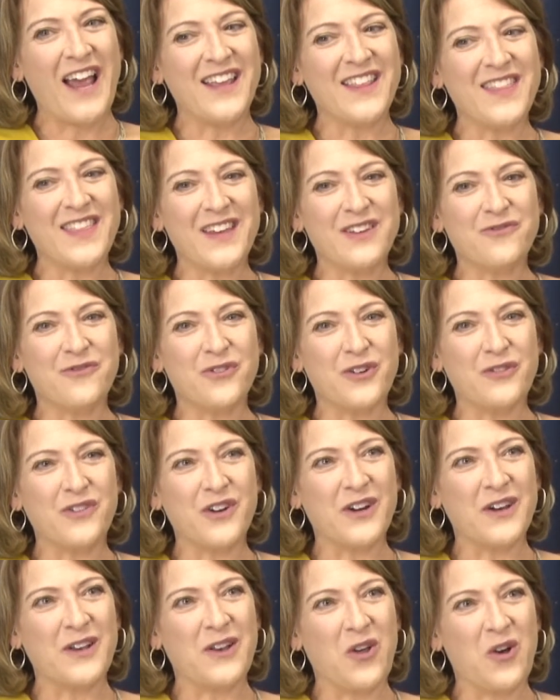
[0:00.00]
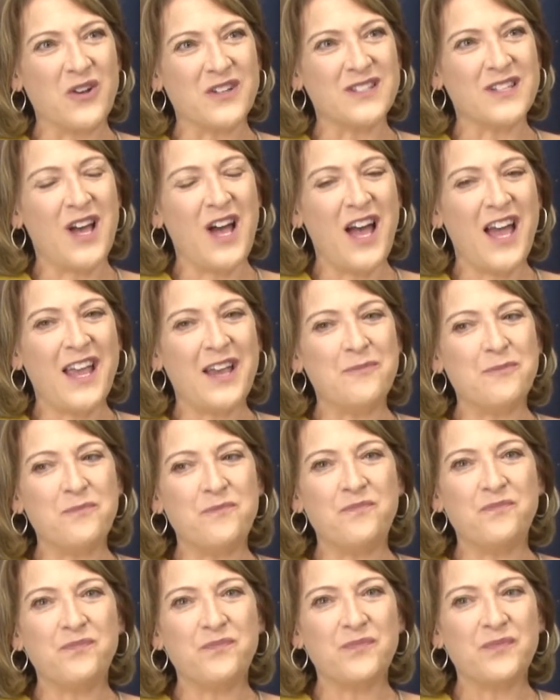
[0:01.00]
I think for a very long
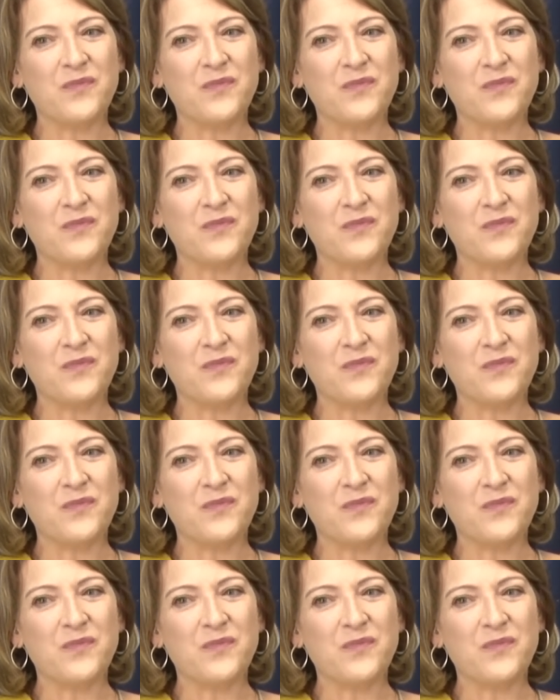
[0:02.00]
time,